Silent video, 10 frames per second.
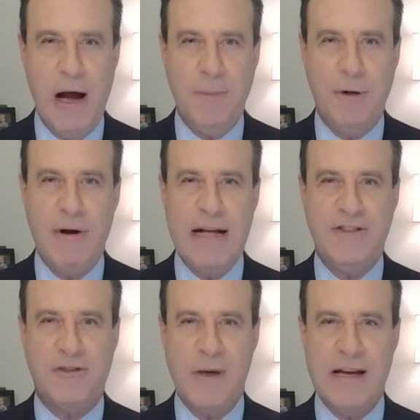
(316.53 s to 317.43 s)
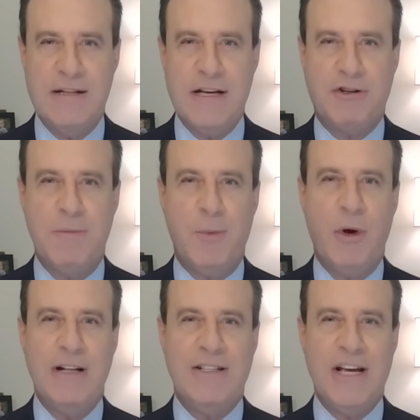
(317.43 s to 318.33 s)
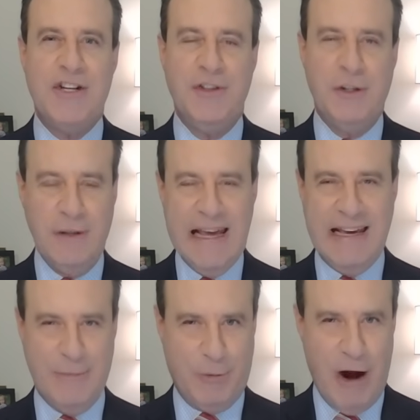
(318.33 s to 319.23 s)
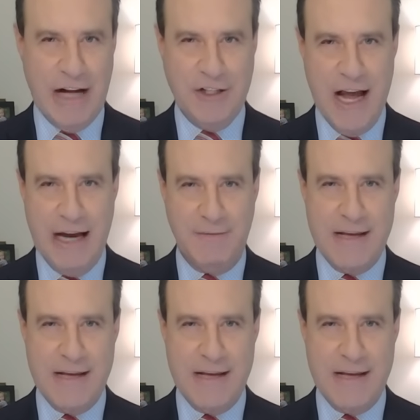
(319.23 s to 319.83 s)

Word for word: popular ads from the anti Trump organization, The Lincoln Project.